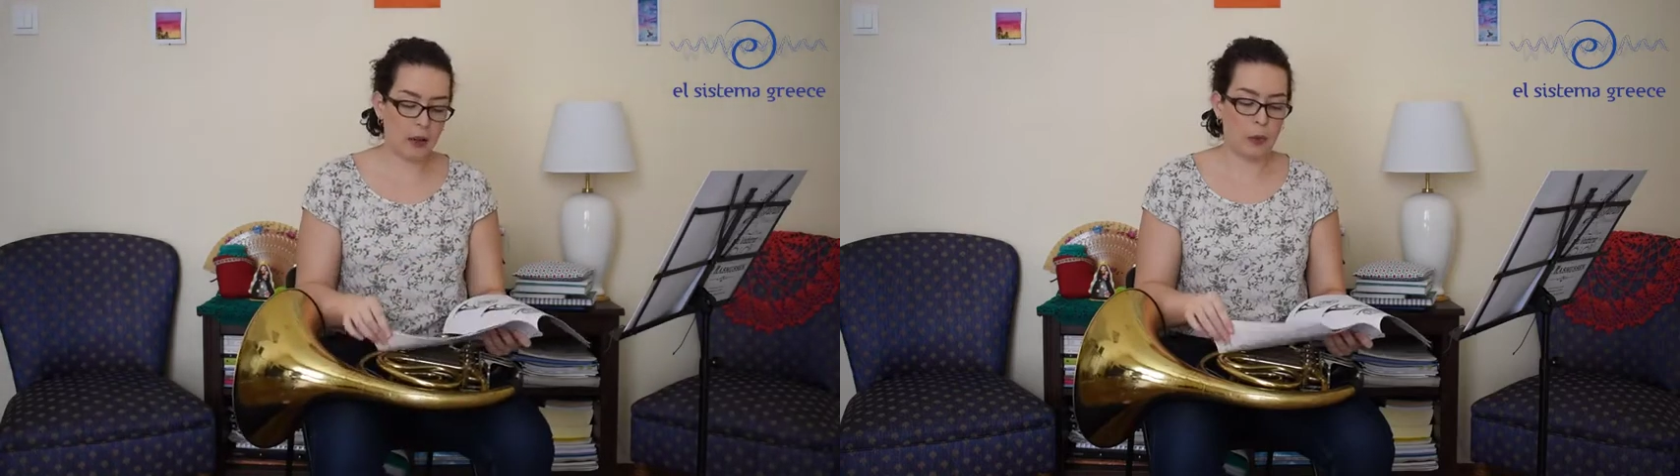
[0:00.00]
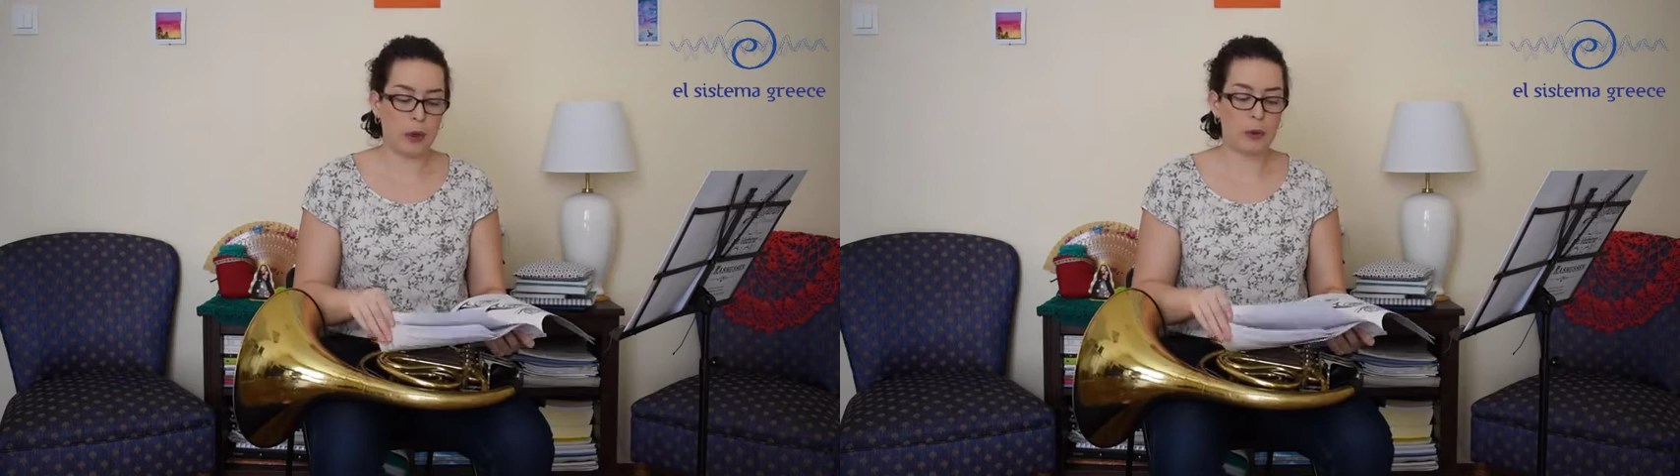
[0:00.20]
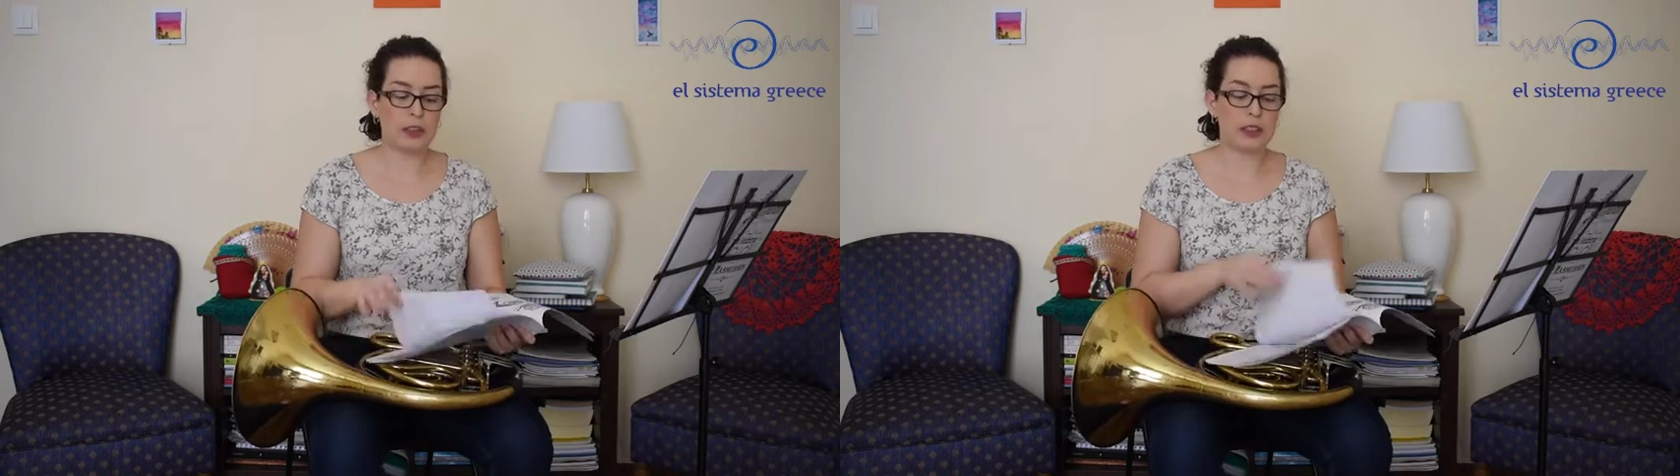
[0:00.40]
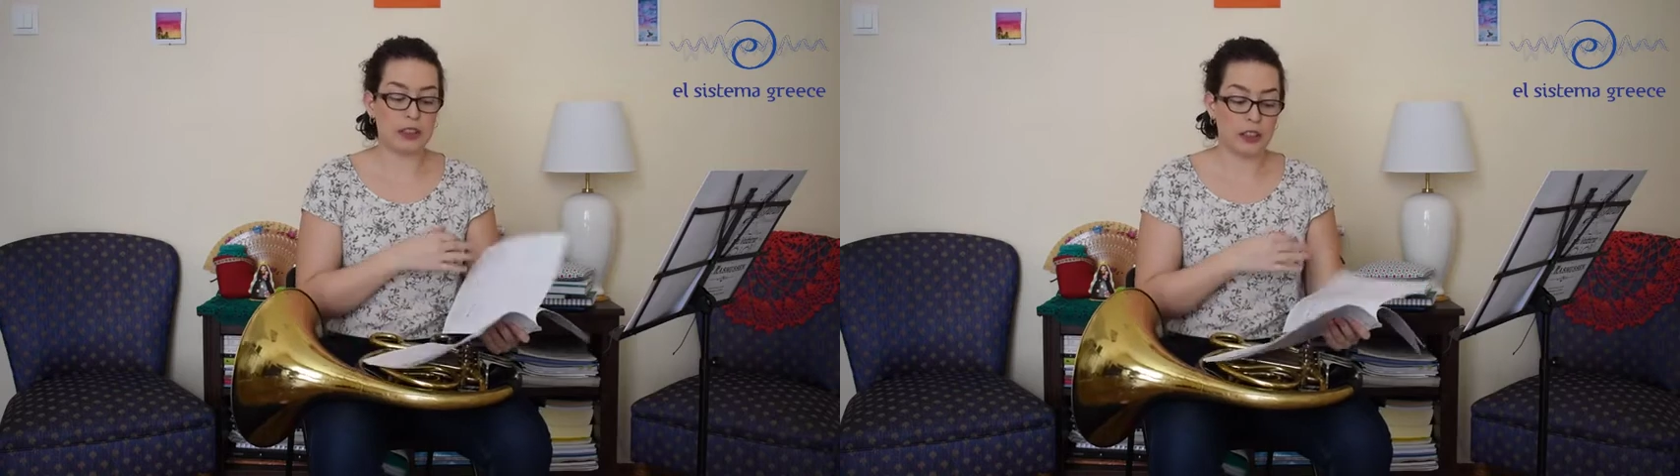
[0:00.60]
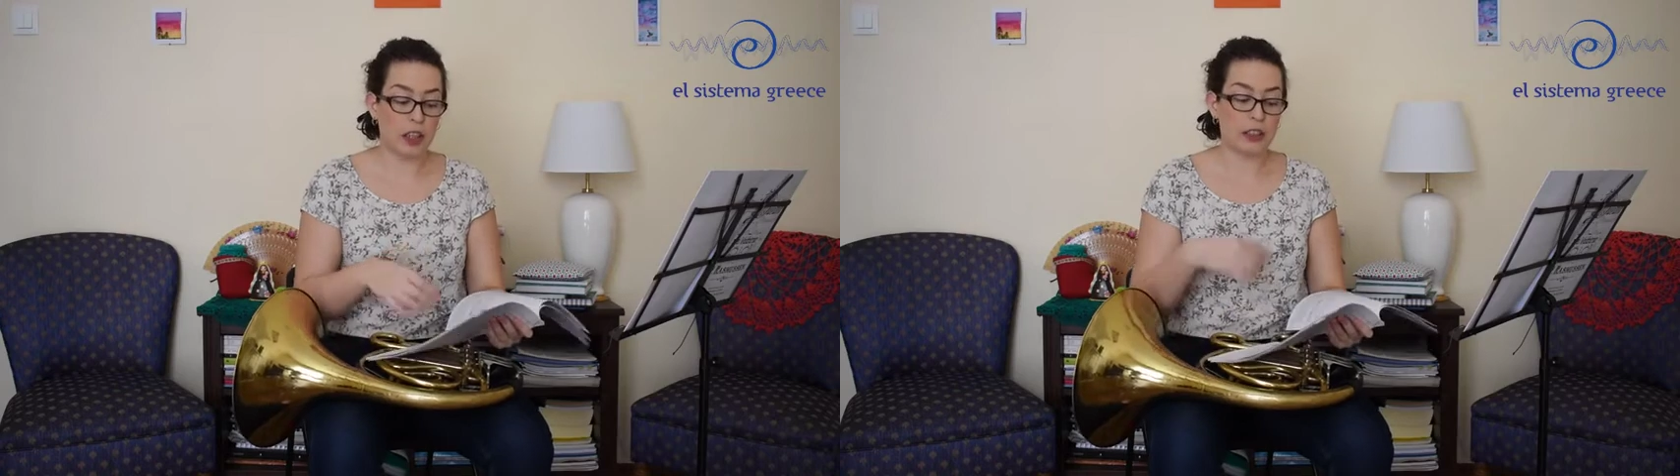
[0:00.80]
we will
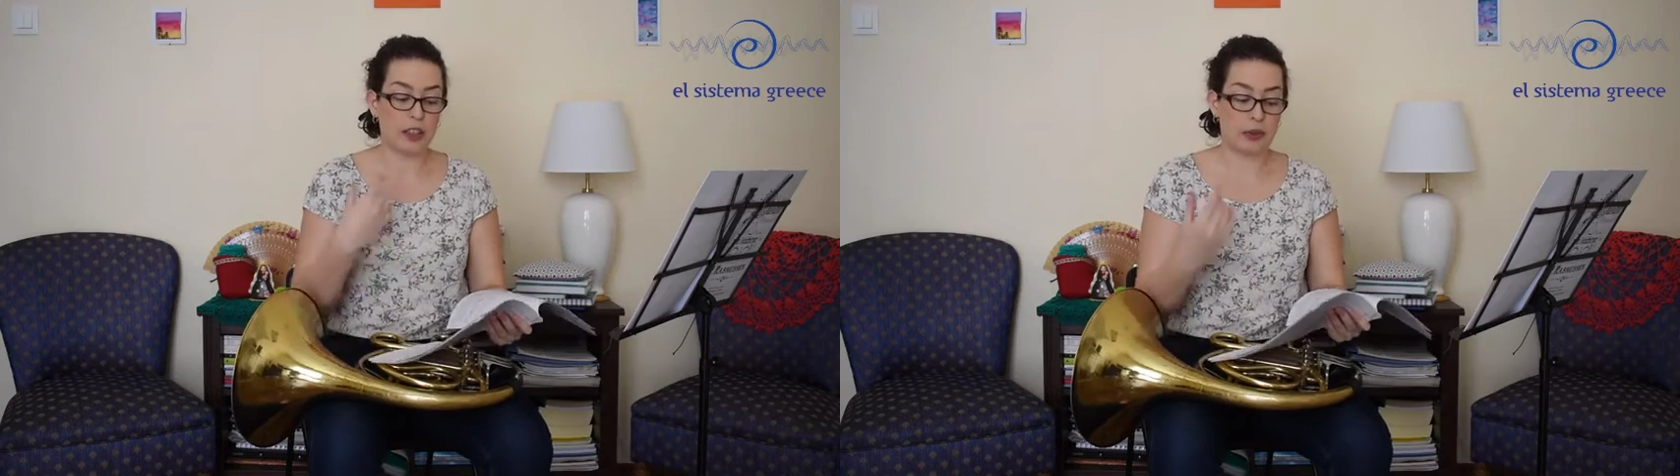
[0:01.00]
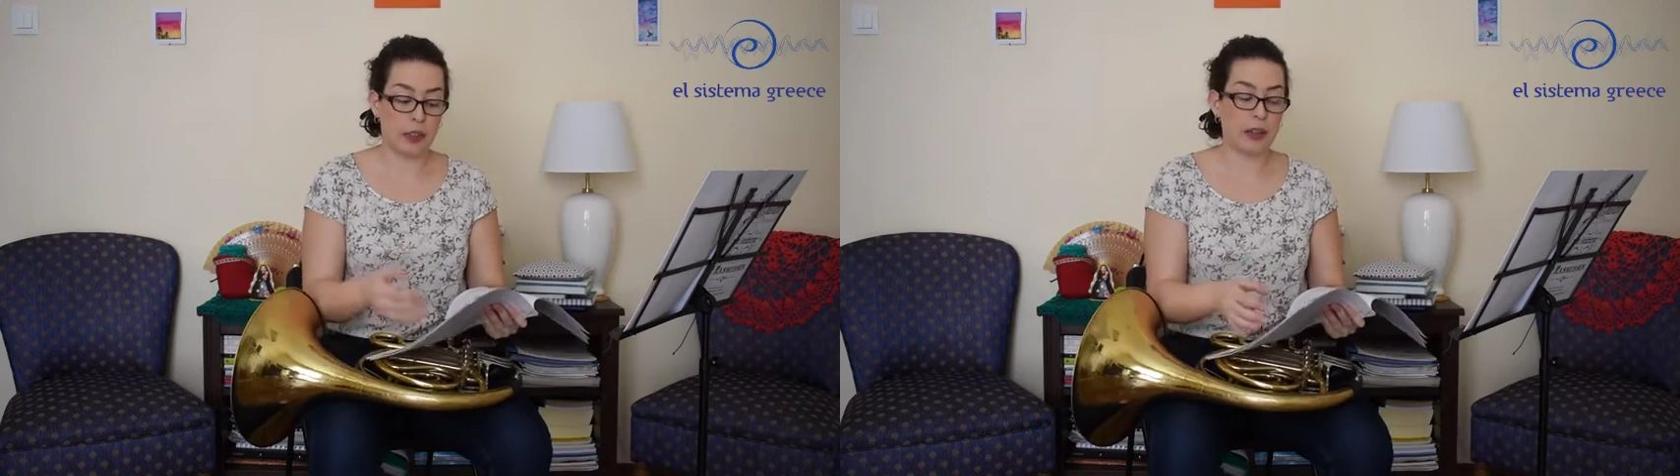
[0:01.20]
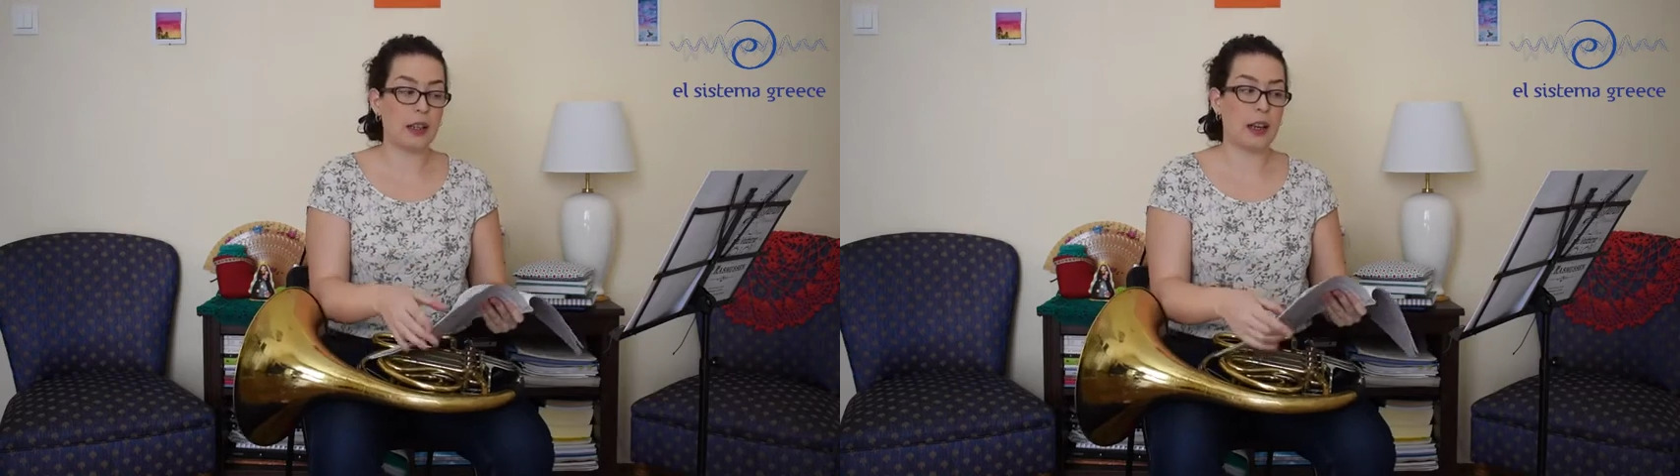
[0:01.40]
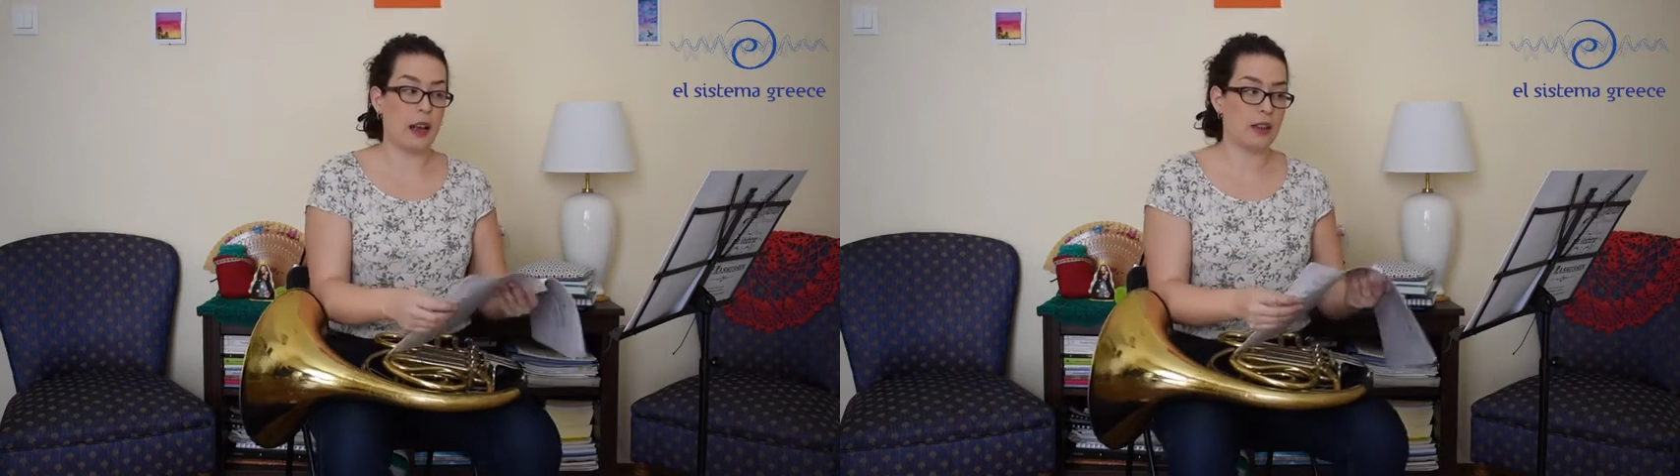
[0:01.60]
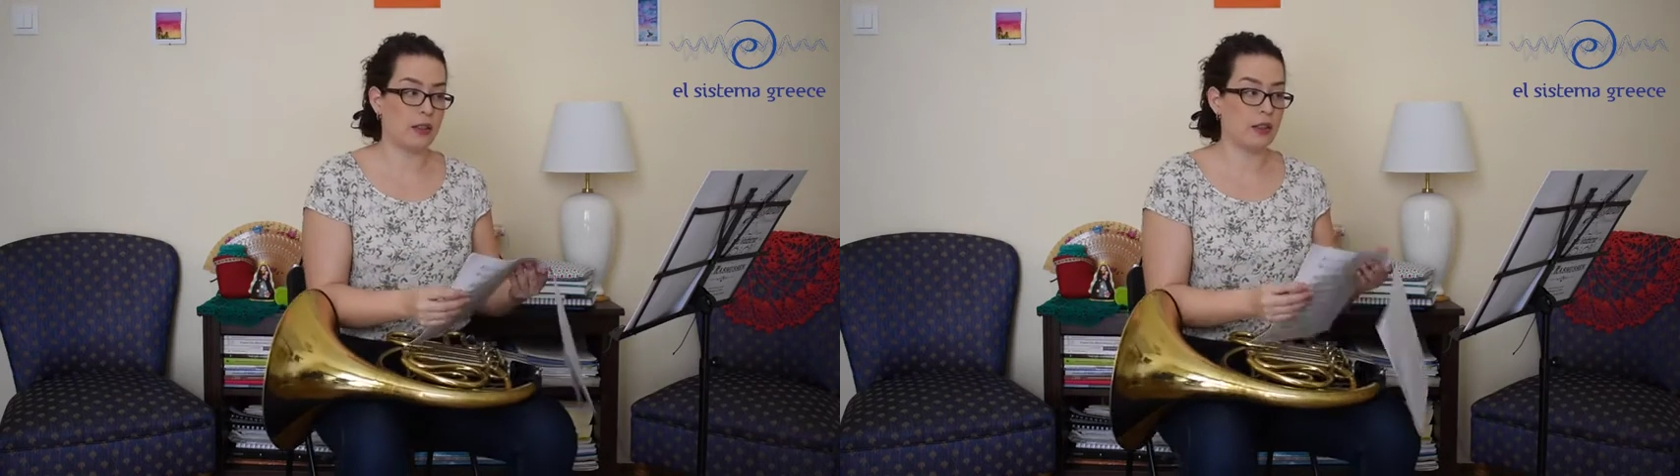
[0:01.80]
start reading
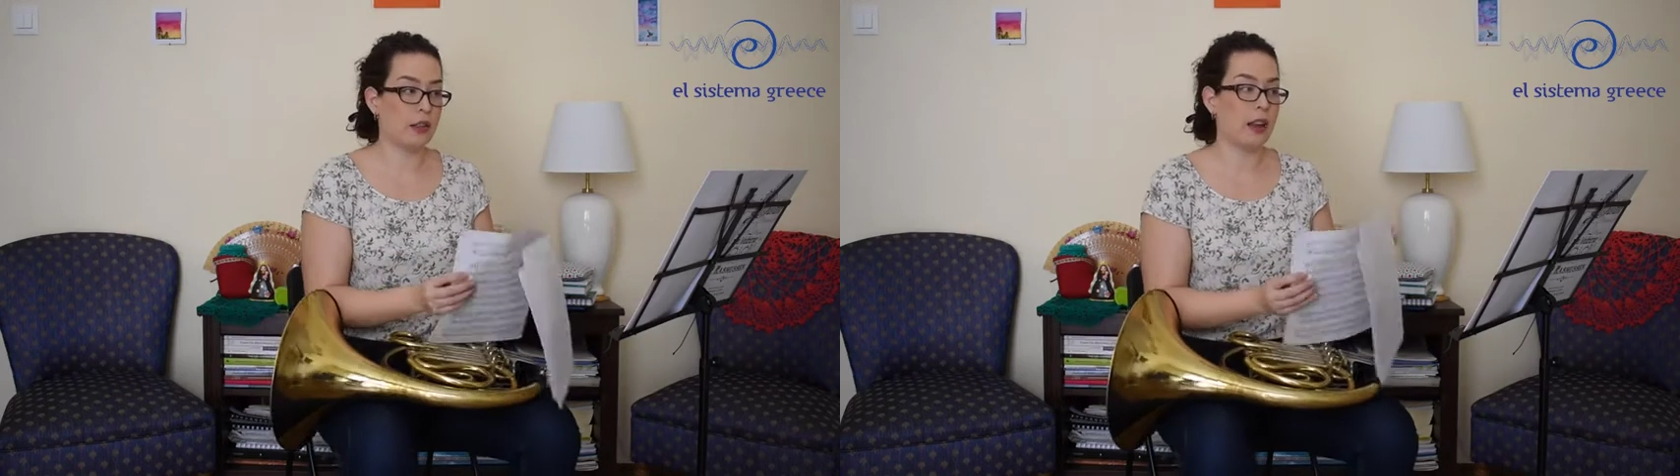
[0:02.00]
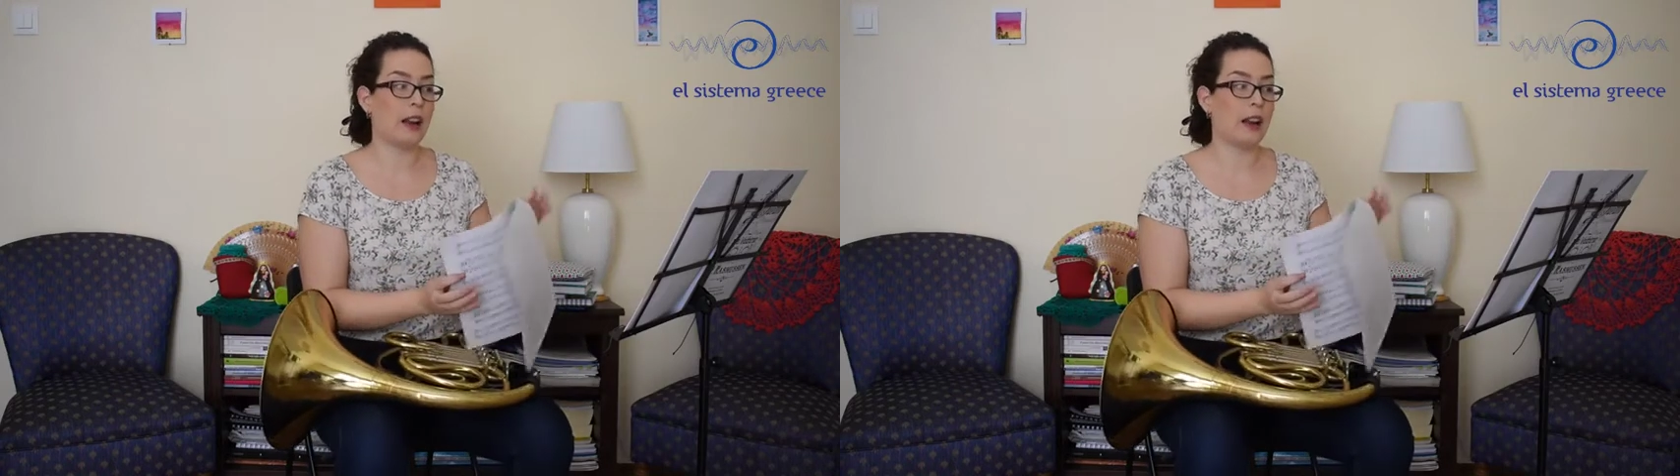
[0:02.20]
lessons,